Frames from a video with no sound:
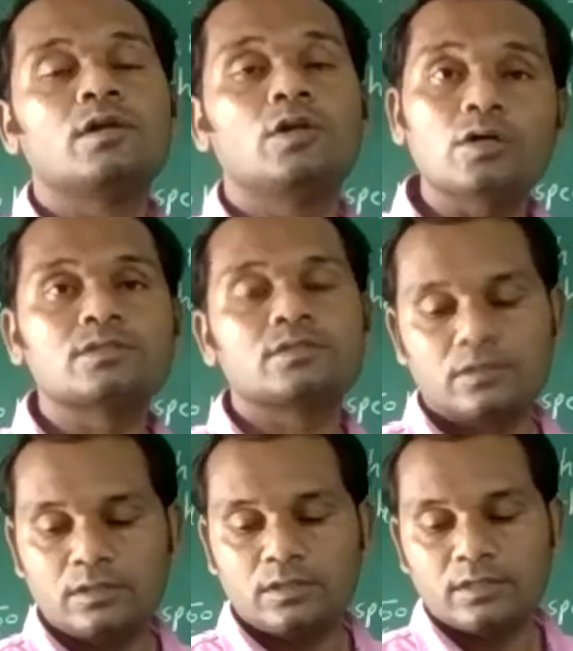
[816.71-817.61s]

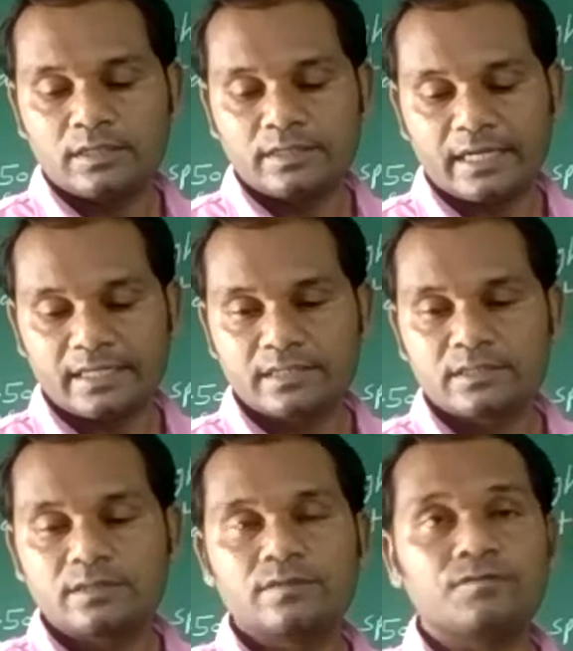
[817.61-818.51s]
launched. That
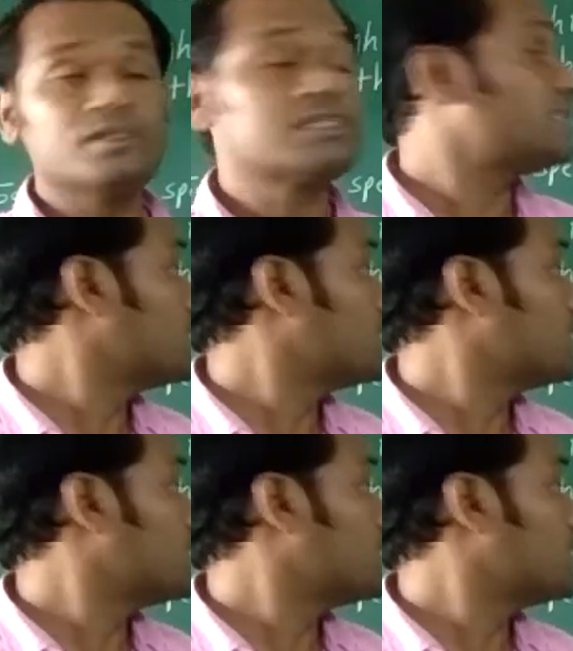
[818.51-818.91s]
is which